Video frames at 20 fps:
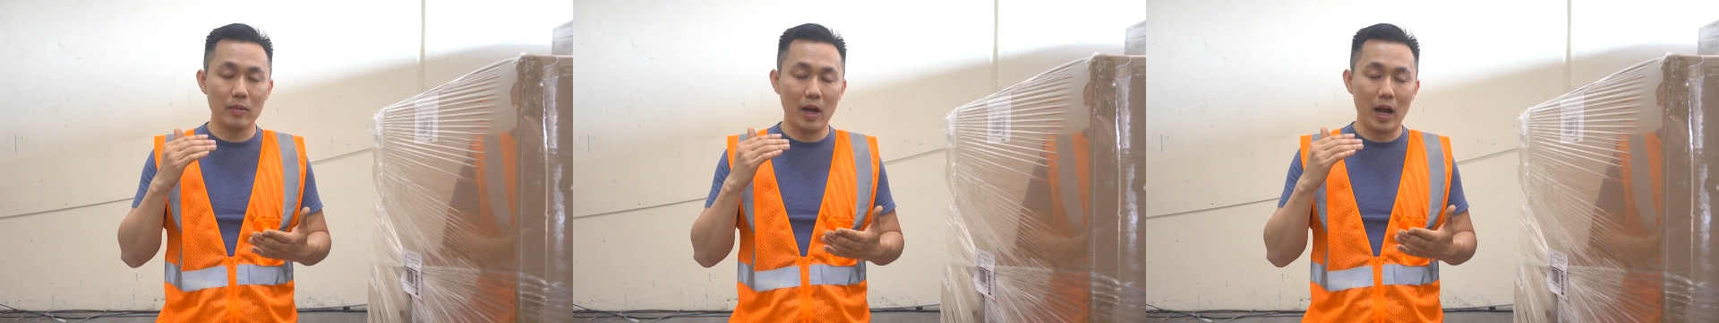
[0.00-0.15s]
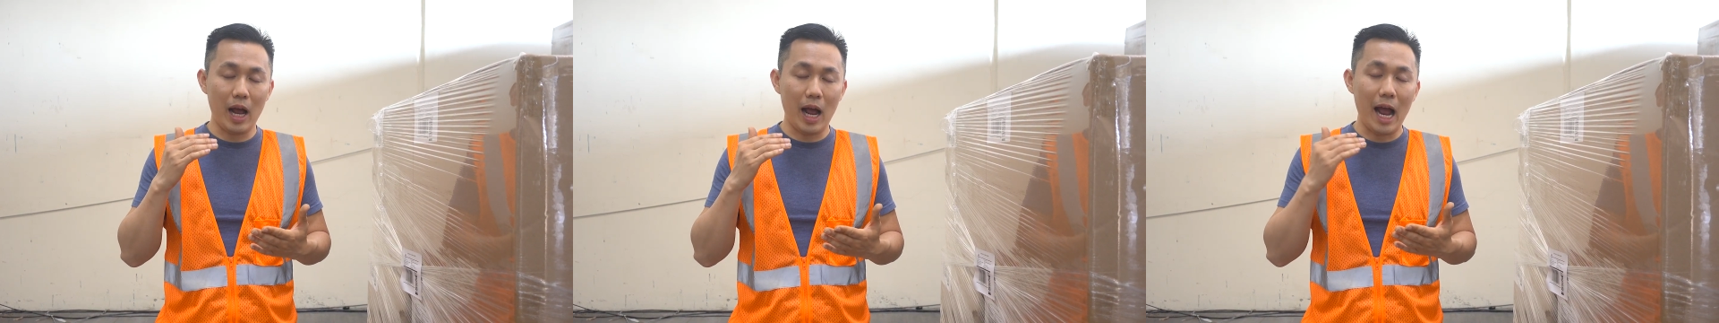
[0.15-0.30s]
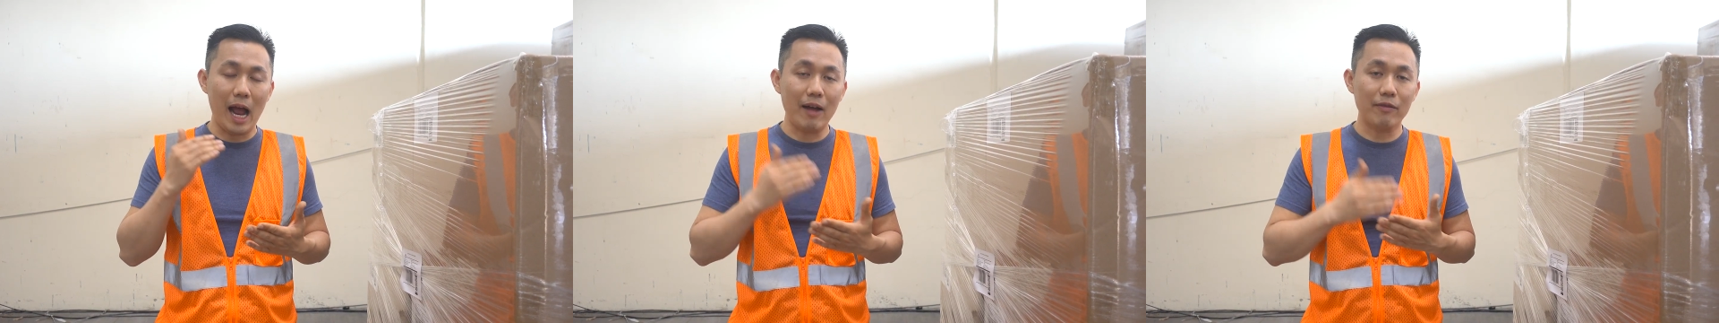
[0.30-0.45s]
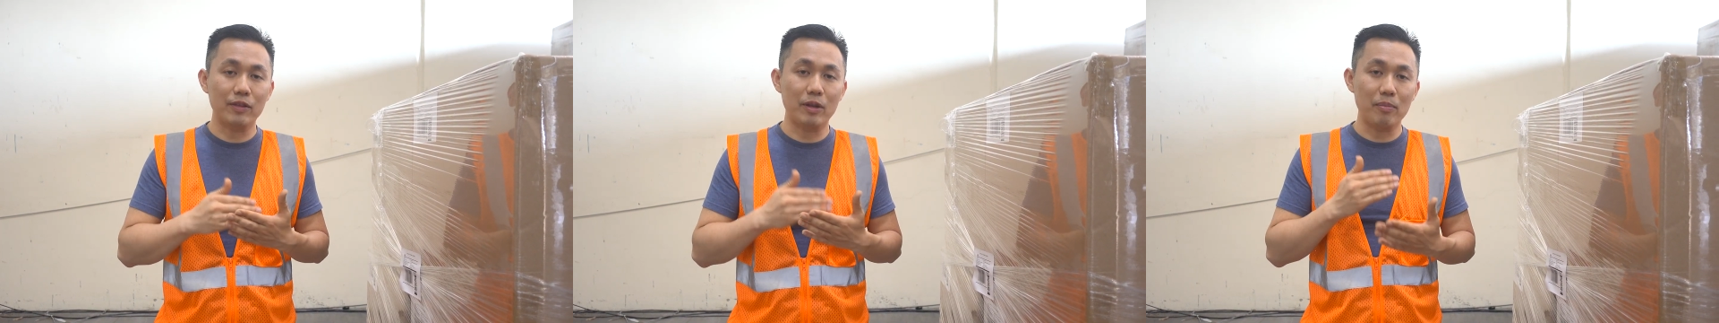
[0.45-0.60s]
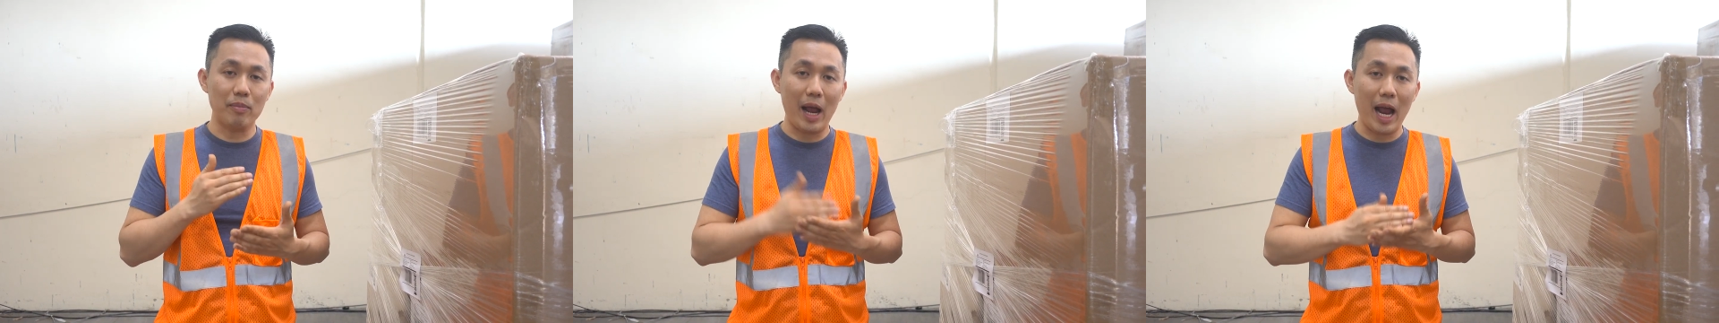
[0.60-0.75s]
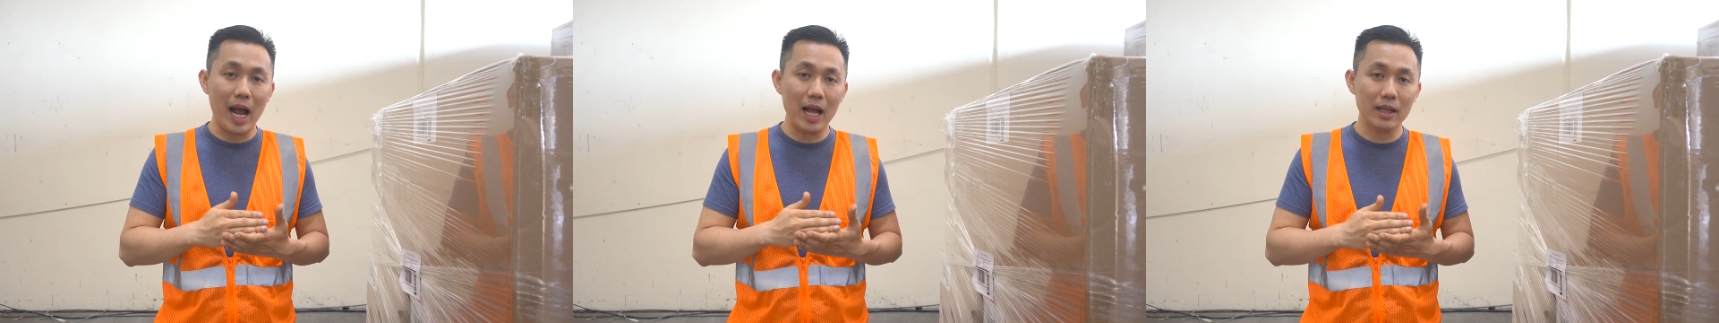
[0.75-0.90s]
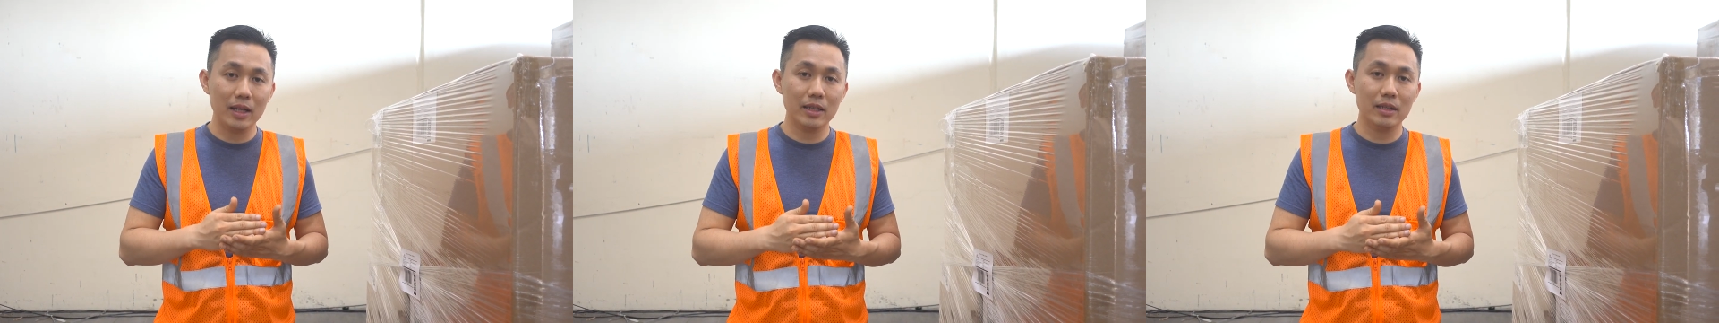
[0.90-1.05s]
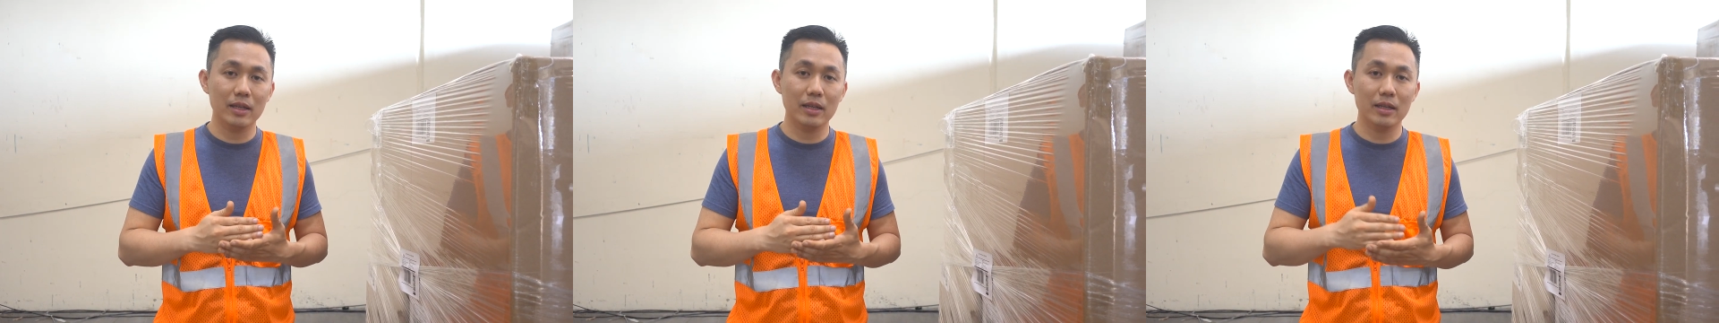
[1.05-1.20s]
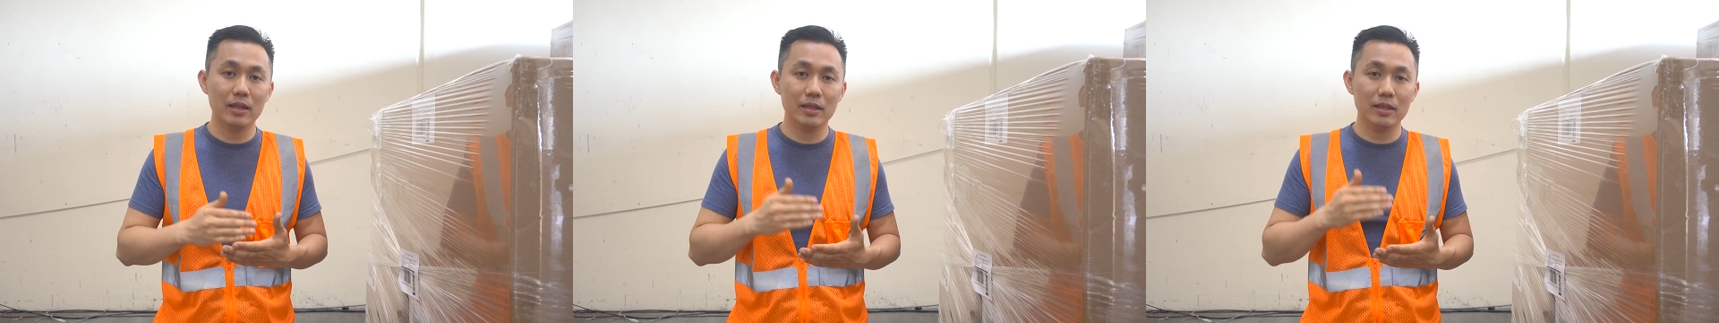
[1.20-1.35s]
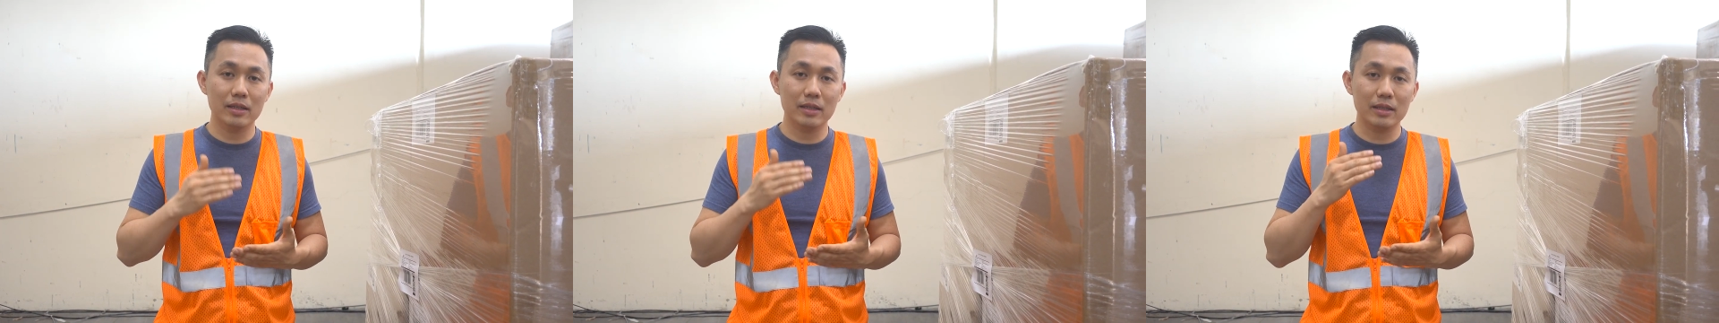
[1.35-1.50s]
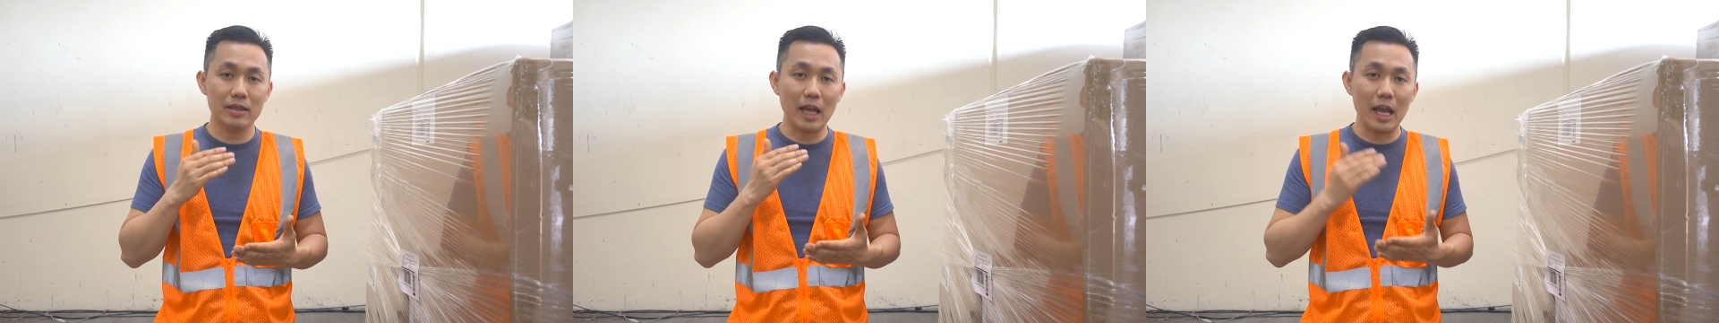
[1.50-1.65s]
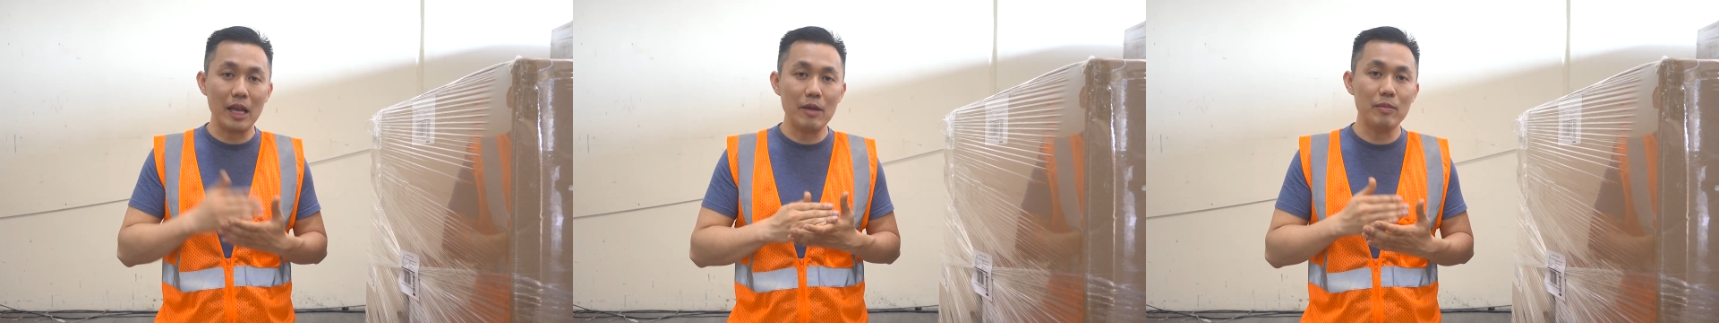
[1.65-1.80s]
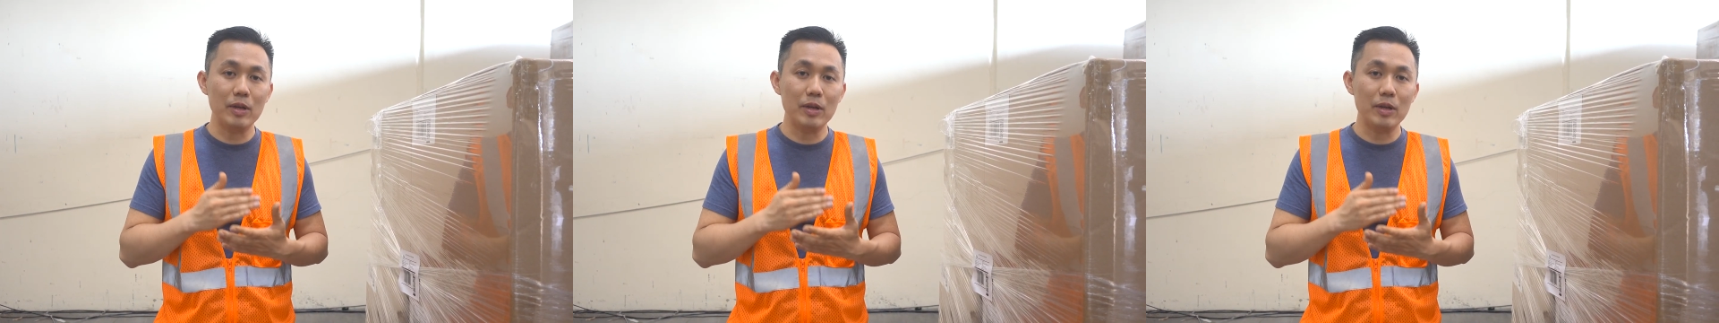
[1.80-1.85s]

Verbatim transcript: uh, have the pallet stay